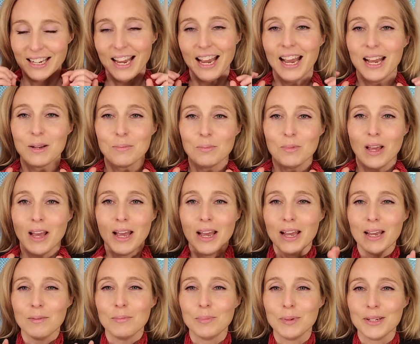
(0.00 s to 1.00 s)
I'm not
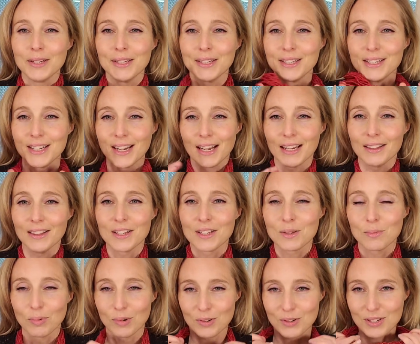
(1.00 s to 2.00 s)
a big necklace
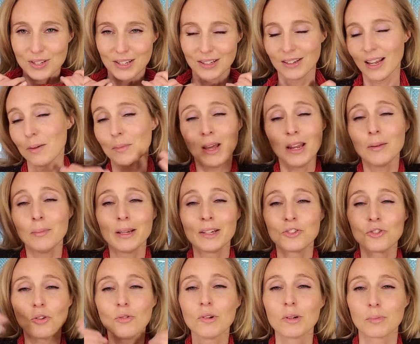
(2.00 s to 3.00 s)
person. I'm not a big
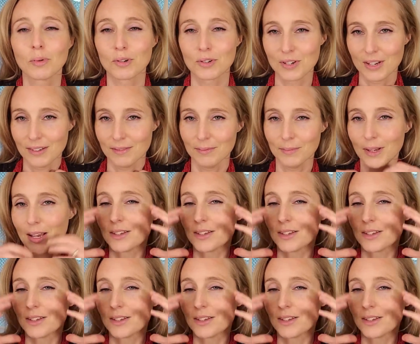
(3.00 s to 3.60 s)
jewelry person.